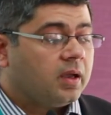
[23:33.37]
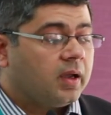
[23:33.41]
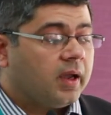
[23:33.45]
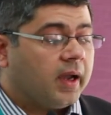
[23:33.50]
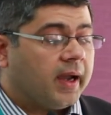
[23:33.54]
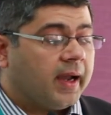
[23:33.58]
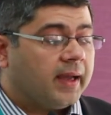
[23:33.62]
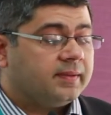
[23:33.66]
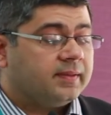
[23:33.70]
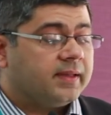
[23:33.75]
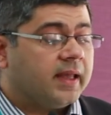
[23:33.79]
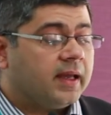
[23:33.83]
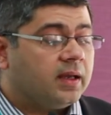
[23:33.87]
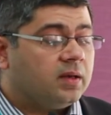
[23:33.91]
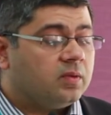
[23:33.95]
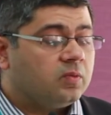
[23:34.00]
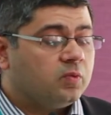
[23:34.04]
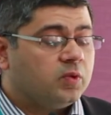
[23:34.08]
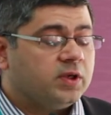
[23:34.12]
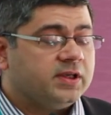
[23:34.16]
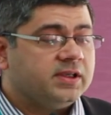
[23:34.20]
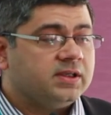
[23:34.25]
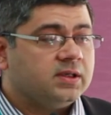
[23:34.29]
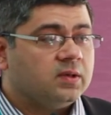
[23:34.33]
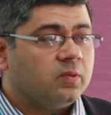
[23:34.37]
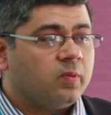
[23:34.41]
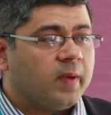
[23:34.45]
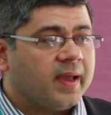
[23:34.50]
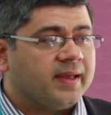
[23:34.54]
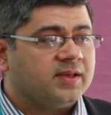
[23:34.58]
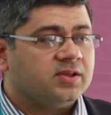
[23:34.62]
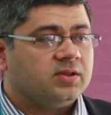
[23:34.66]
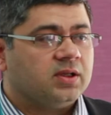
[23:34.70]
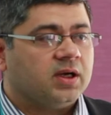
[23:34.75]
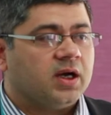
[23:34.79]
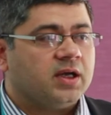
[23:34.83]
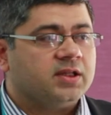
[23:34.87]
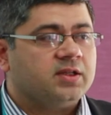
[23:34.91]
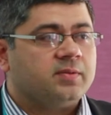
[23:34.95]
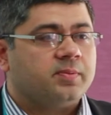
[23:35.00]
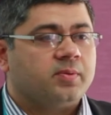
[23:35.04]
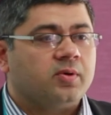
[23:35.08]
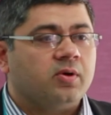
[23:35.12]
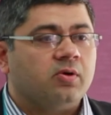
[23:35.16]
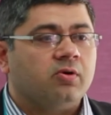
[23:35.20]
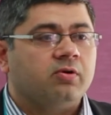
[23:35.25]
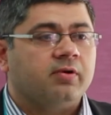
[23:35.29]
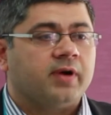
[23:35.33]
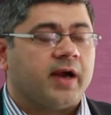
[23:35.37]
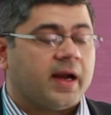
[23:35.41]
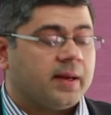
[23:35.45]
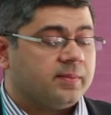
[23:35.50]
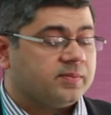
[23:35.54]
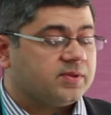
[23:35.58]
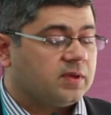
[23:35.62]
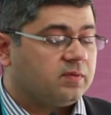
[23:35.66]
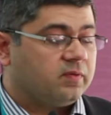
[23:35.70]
And then we went to the other programs,